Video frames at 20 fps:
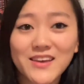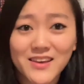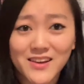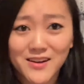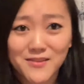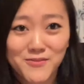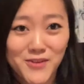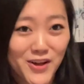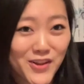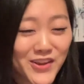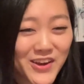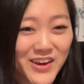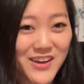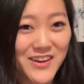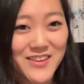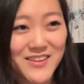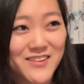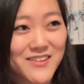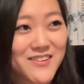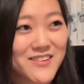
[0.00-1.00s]
and I'm not like
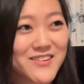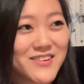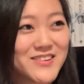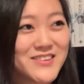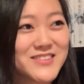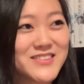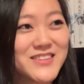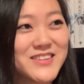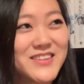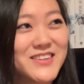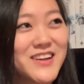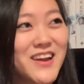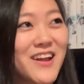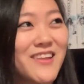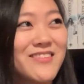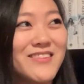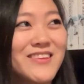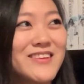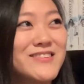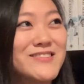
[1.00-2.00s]
other girls and
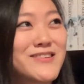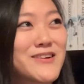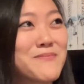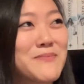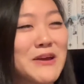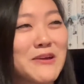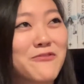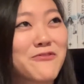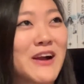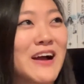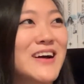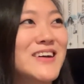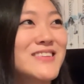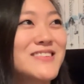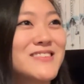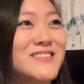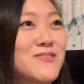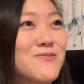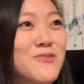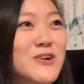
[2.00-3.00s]
these are my
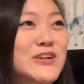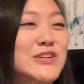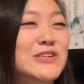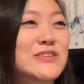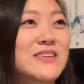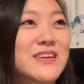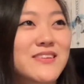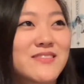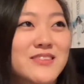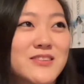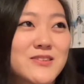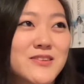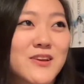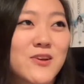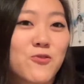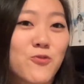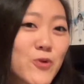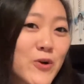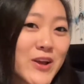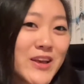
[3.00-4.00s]
friends and we're just like this like
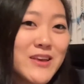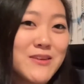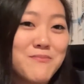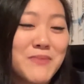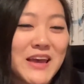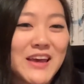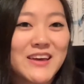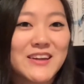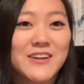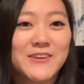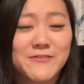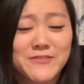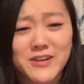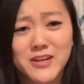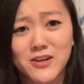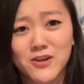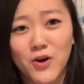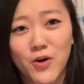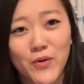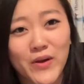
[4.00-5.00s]
quirky band of
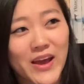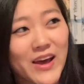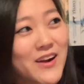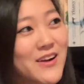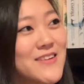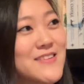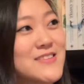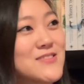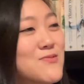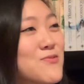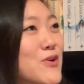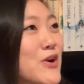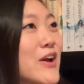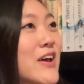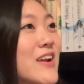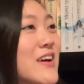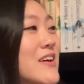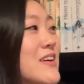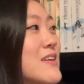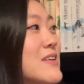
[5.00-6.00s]
like go-getters and we're
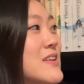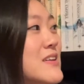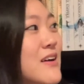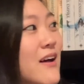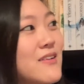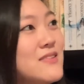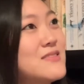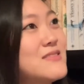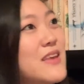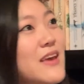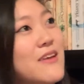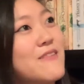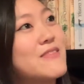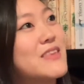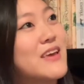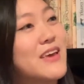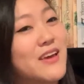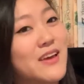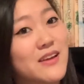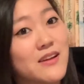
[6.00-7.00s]
gonna save the
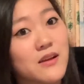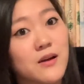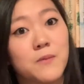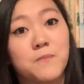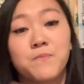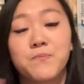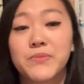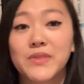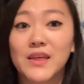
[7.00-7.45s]
kingdom.